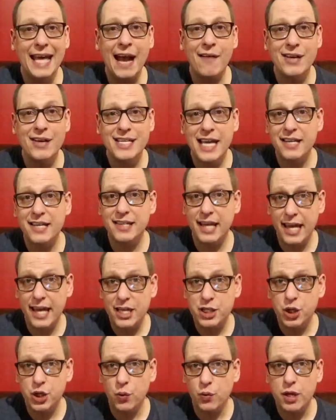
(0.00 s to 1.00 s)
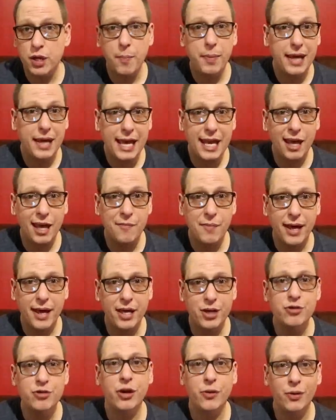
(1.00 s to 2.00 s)
Gary takes issue with the beginning of my
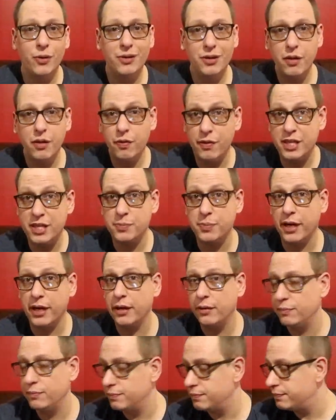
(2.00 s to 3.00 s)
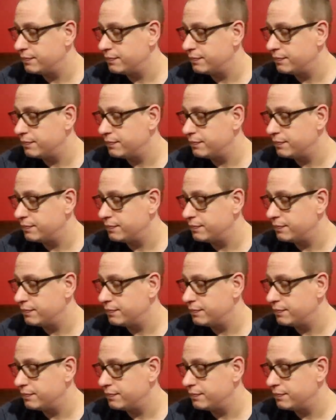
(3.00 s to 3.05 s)
intro, this bit.